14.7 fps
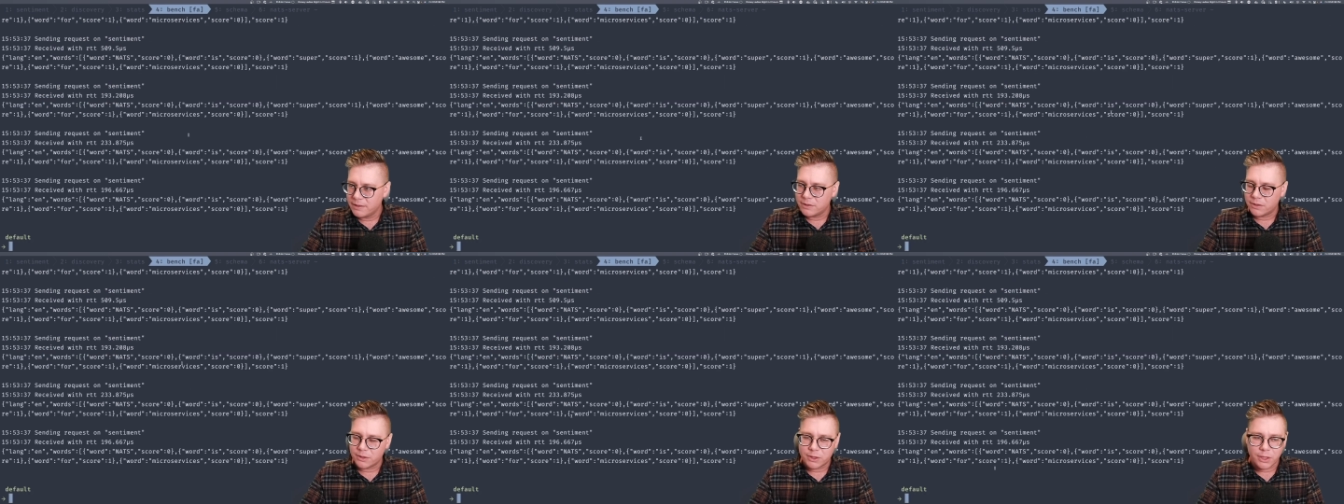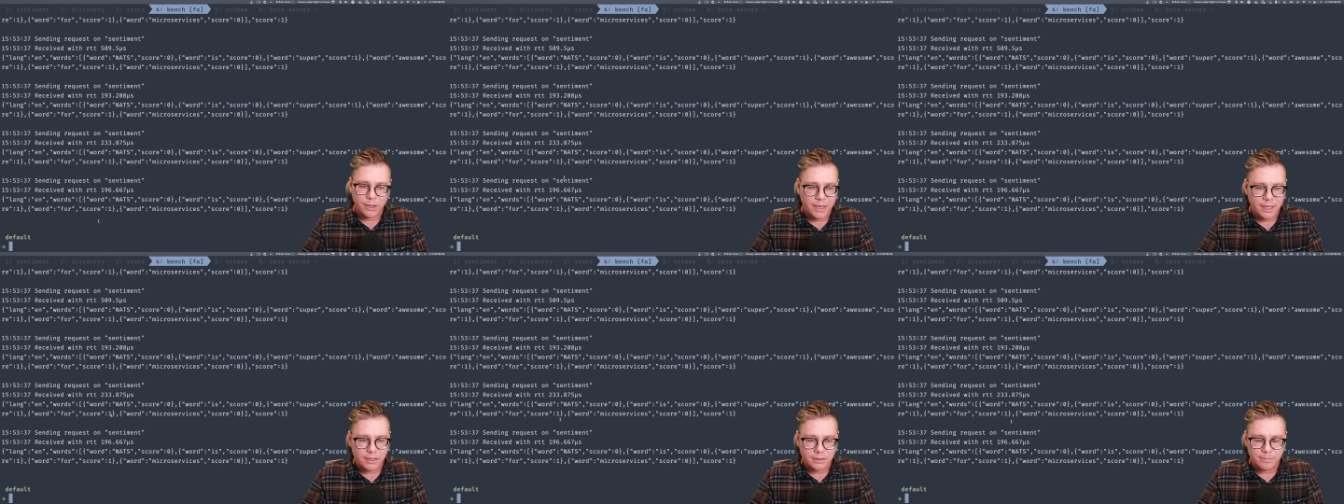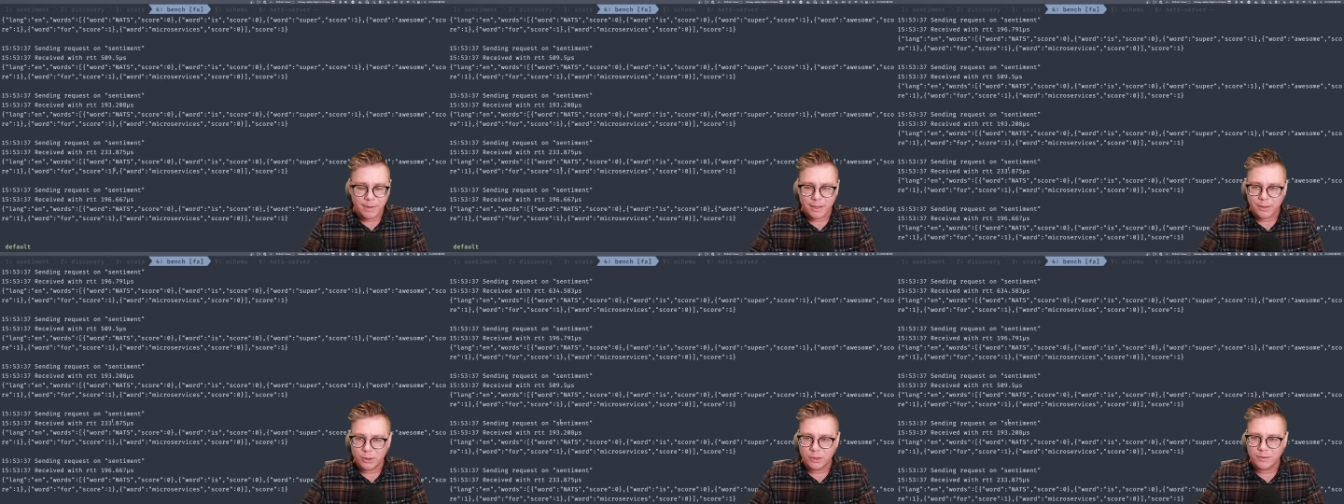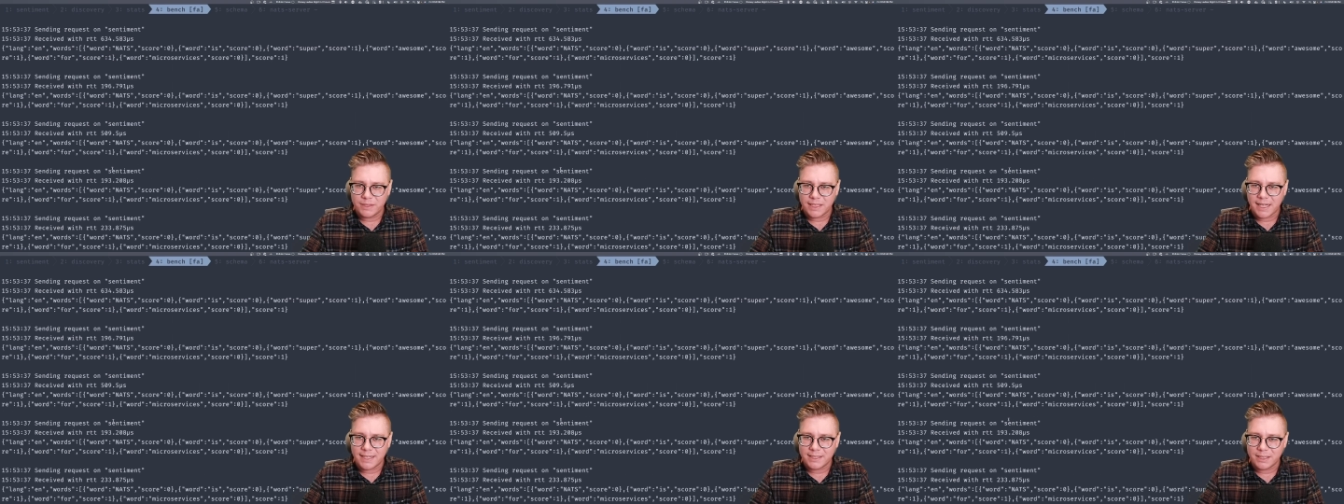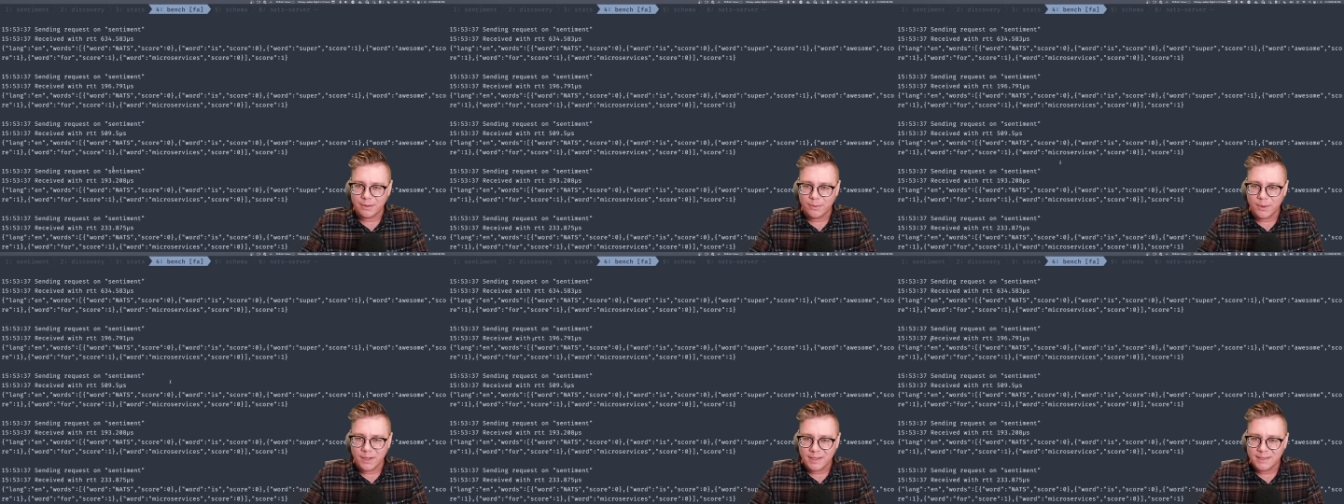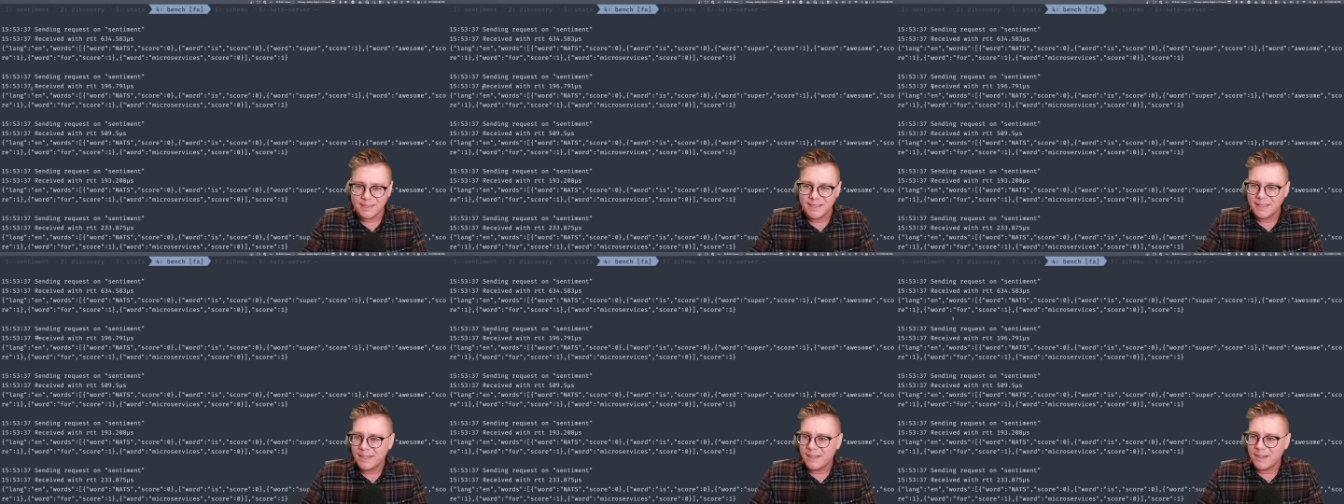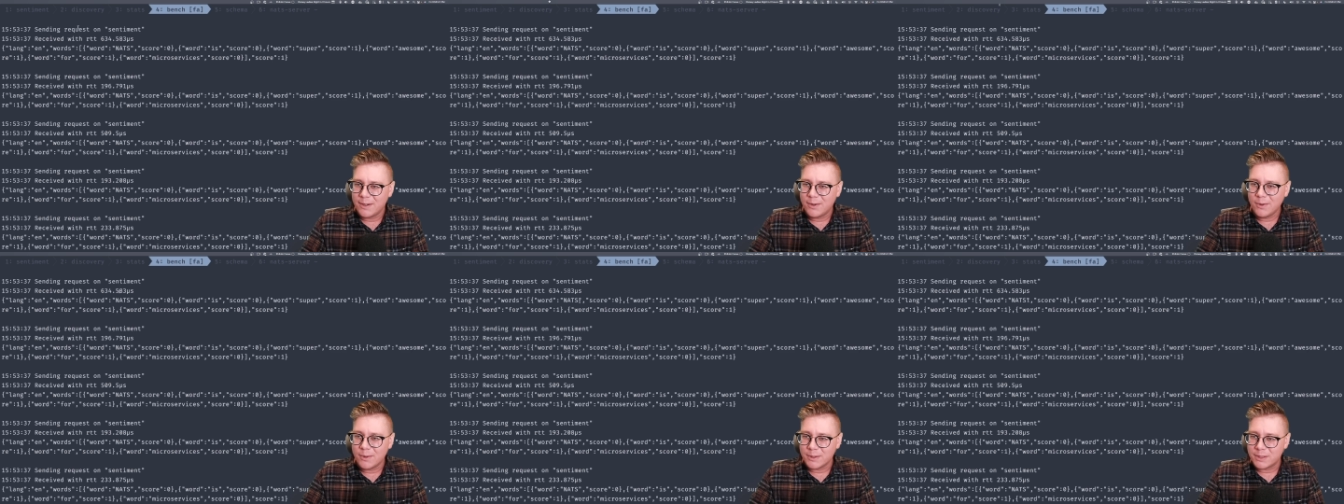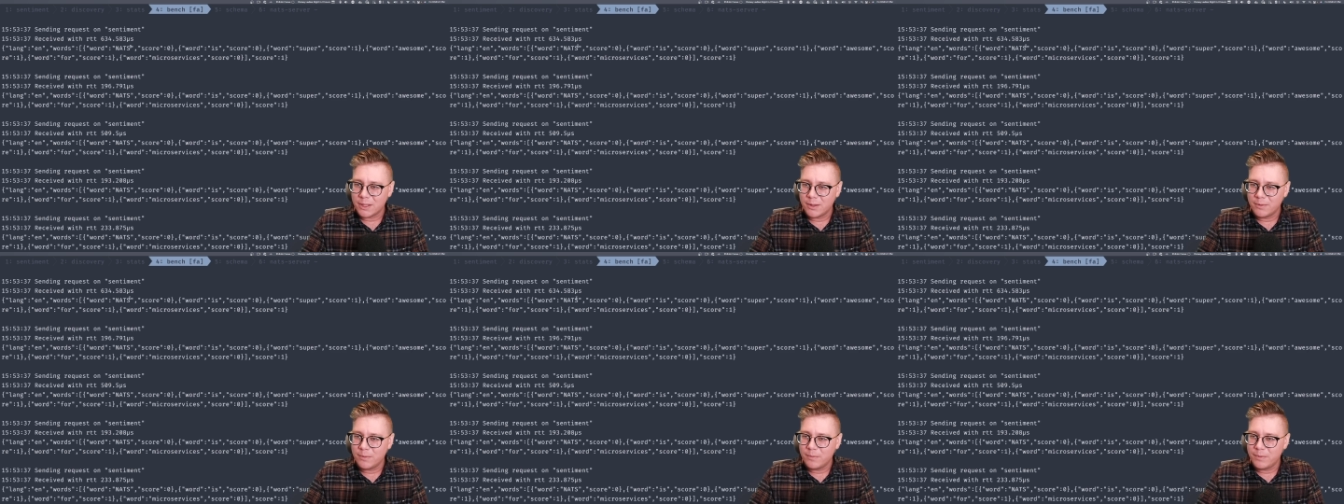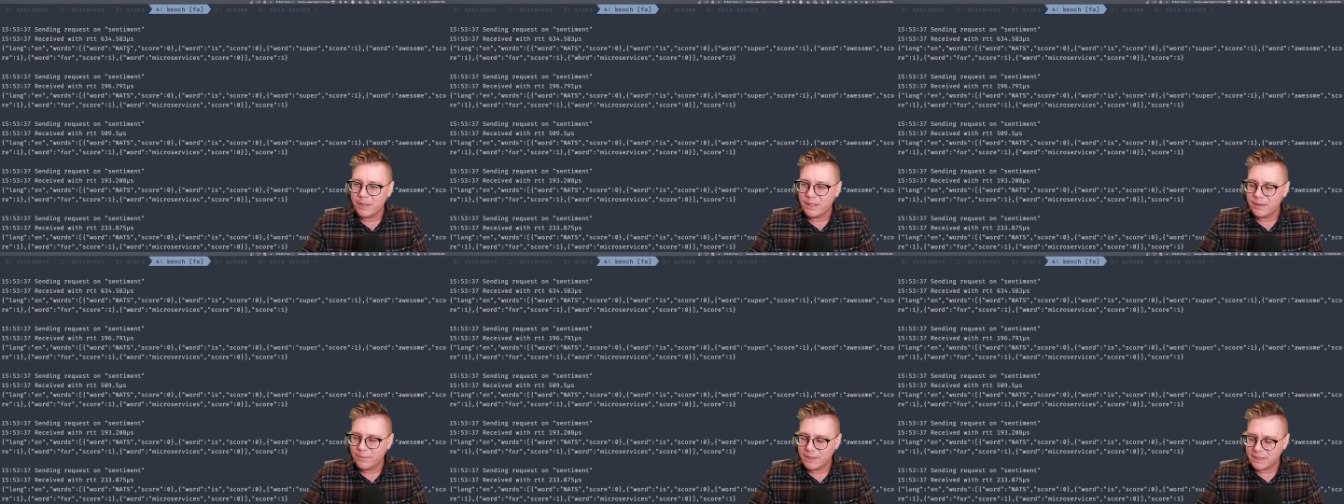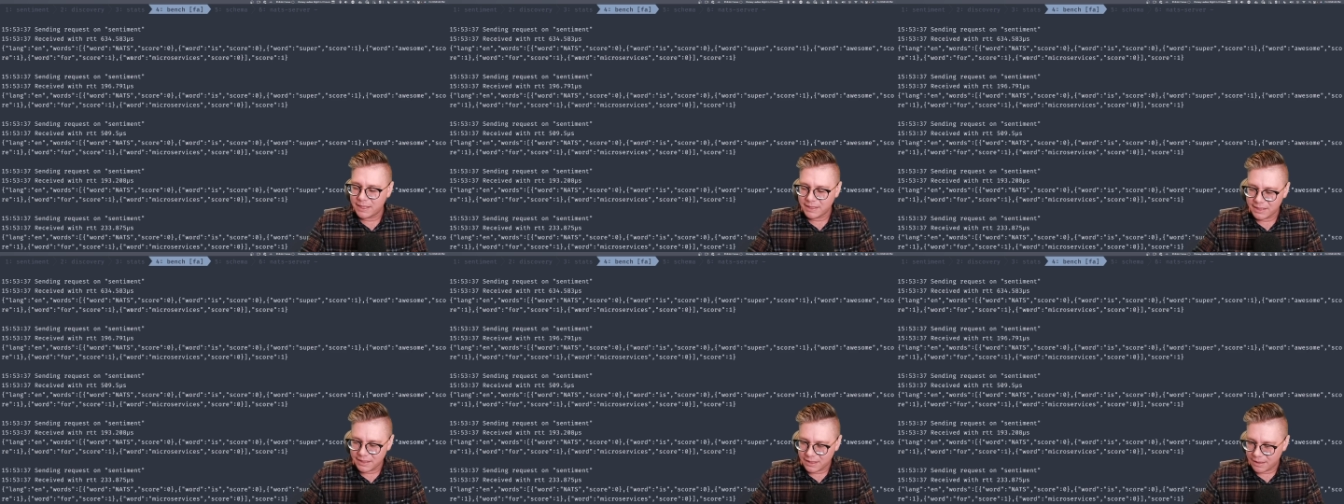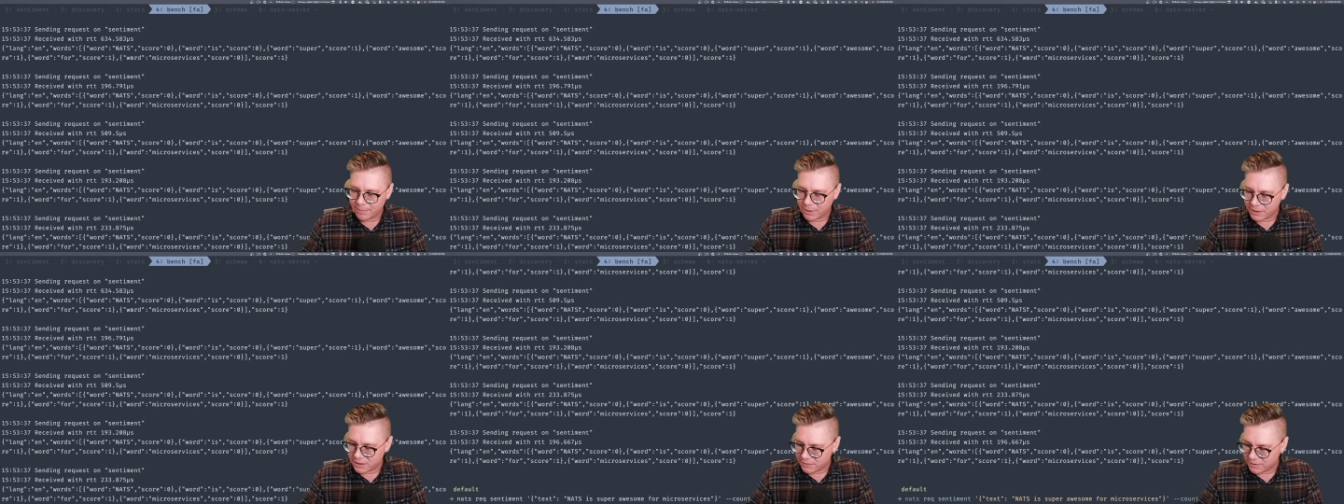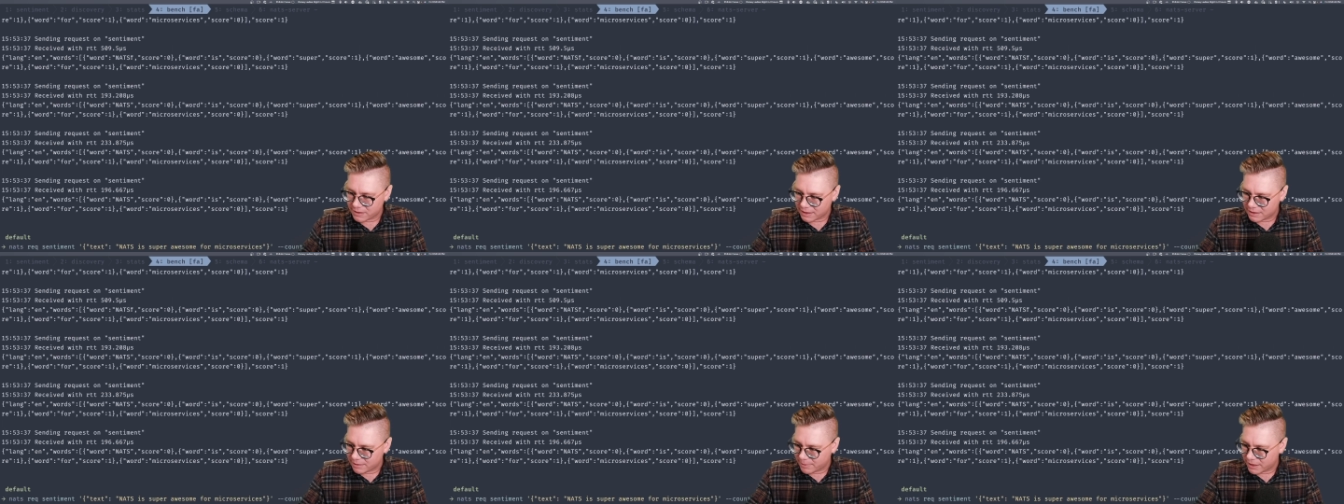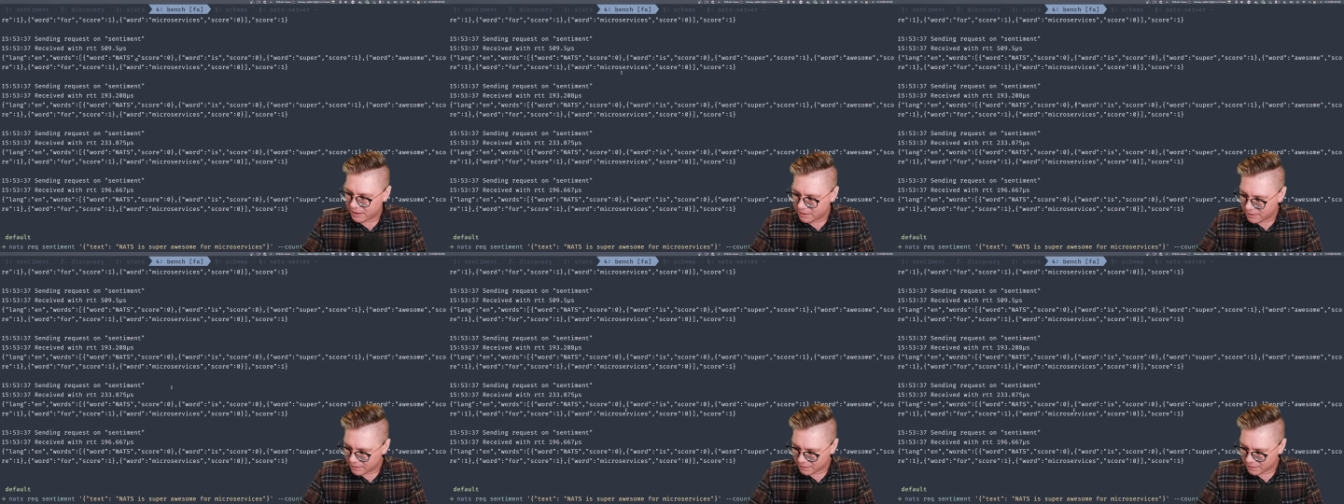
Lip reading: So I'll show you how this microservice actually works. Cool. So we sent it a bunch of sentiment.